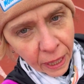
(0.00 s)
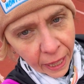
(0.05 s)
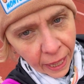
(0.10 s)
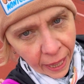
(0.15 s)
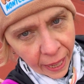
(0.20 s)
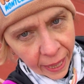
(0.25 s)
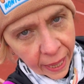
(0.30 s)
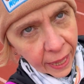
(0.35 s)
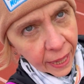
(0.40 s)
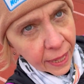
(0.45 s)

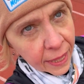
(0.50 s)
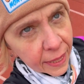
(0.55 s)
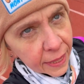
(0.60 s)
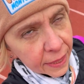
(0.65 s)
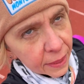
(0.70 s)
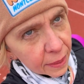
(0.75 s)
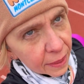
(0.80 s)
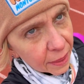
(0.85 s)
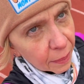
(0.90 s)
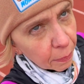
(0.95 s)

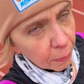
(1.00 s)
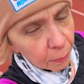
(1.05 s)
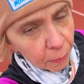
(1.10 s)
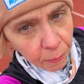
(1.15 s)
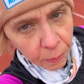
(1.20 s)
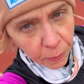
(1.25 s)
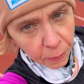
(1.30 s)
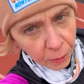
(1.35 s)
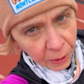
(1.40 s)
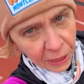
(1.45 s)
and
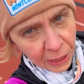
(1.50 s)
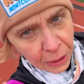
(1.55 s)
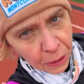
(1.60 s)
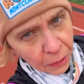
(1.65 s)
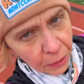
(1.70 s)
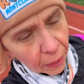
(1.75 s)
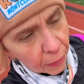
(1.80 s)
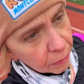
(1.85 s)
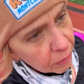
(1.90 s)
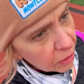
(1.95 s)
pretty soon
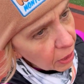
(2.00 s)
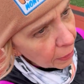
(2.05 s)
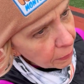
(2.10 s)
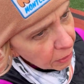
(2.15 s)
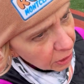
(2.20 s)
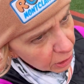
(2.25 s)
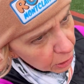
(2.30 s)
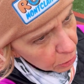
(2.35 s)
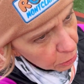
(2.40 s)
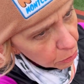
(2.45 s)
I'm
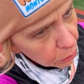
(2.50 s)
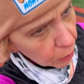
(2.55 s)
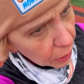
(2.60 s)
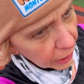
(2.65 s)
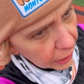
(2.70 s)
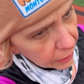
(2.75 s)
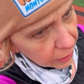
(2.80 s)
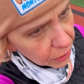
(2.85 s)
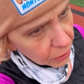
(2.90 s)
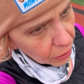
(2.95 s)
gonna do
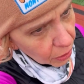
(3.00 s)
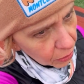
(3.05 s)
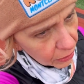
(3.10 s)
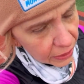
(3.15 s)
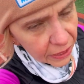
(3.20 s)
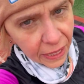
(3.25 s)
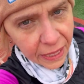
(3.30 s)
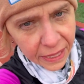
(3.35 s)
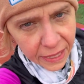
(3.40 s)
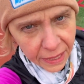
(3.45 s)
what's called
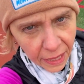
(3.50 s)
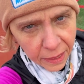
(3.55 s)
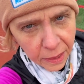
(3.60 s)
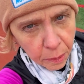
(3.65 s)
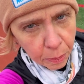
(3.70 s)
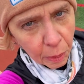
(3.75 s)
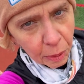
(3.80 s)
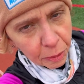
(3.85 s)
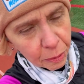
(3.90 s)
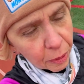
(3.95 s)
an
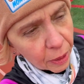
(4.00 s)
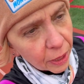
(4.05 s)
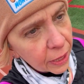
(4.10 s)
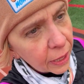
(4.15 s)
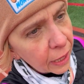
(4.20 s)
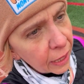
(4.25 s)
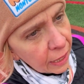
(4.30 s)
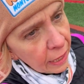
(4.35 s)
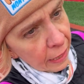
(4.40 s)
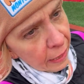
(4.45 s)
assessment run.
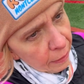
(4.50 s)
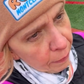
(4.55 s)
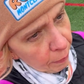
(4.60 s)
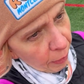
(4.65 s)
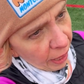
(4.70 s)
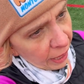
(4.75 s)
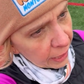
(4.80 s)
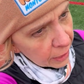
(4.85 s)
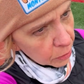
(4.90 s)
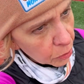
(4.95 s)

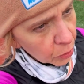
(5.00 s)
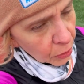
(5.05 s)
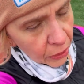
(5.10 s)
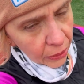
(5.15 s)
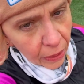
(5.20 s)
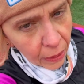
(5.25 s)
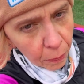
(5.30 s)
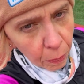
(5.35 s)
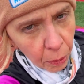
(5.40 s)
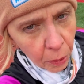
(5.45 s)
My
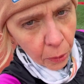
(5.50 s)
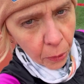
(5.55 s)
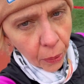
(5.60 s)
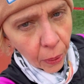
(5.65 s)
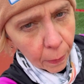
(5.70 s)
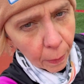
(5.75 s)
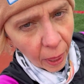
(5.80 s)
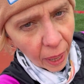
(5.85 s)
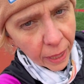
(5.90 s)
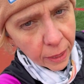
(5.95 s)
training
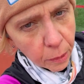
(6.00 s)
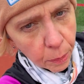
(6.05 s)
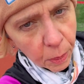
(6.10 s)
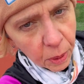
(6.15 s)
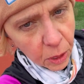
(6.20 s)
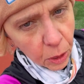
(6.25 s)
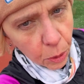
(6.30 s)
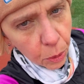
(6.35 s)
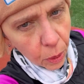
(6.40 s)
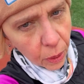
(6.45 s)
program has me
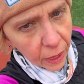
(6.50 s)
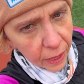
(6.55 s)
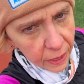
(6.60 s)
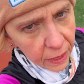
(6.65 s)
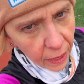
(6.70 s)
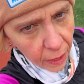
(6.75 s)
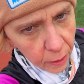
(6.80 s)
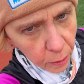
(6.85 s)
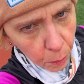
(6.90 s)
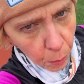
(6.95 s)
do an
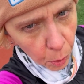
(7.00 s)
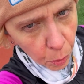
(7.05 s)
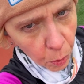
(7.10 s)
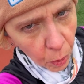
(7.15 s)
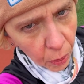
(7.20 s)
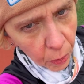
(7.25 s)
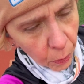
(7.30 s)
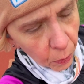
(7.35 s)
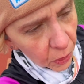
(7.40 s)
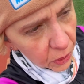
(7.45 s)
assessment
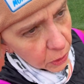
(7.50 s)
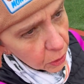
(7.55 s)
run once